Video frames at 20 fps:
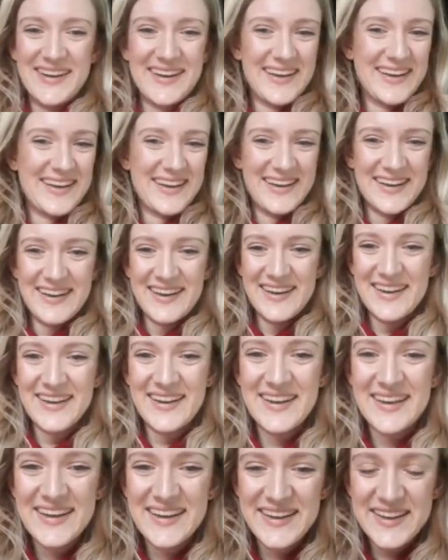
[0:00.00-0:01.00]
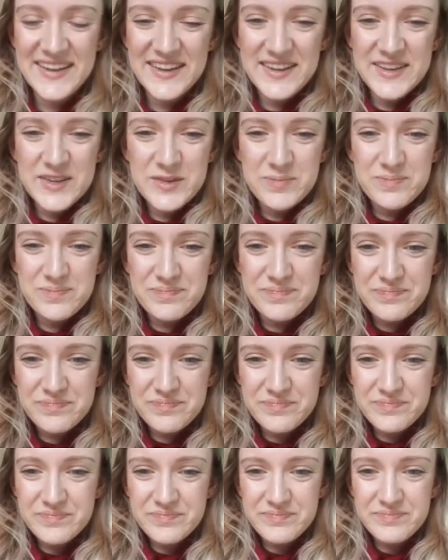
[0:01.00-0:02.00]
And now this is still the
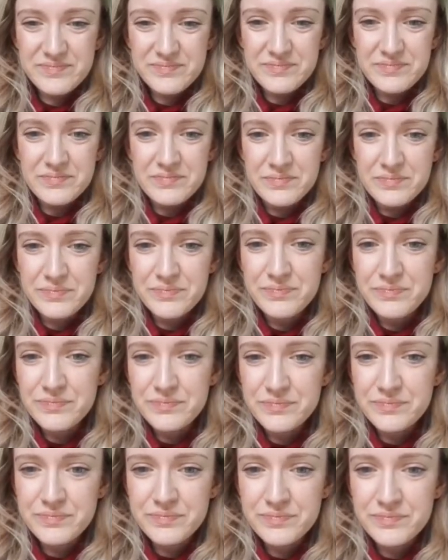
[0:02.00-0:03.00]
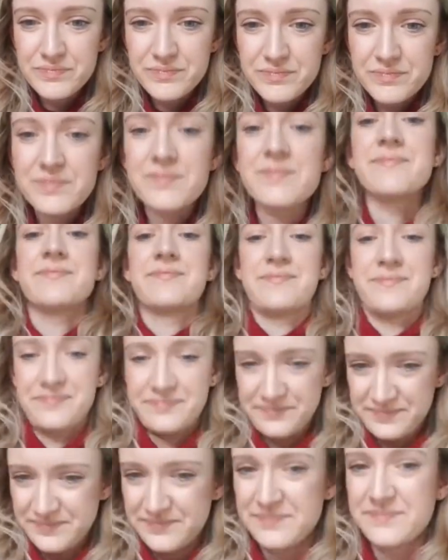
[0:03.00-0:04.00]
street of the food shop, of the
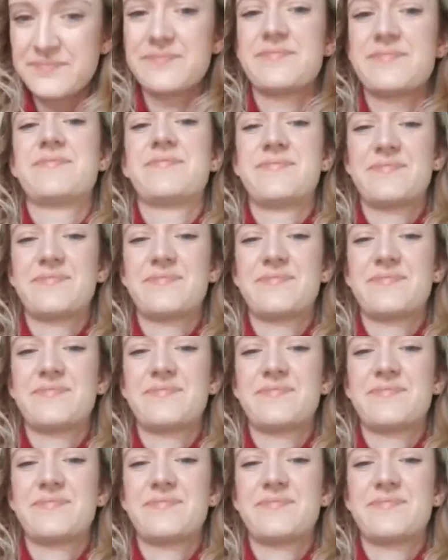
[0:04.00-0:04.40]
food shopping.